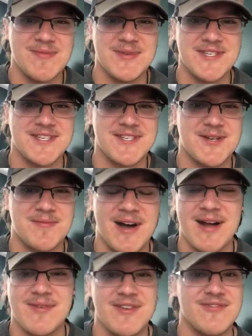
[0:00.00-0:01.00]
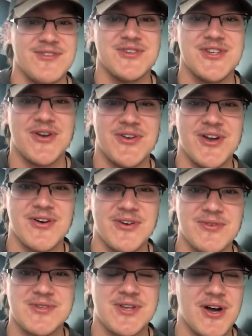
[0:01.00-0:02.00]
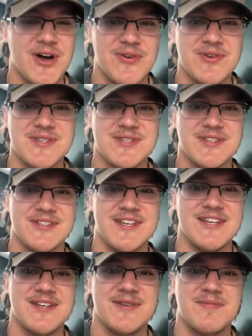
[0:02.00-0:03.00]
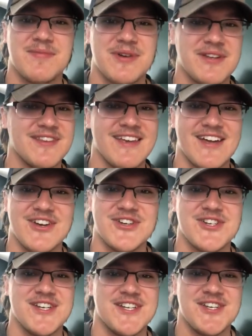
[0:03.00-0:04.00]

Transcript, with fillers: Mrs. Armani, if you don't know her, was always the lady to bring the energy.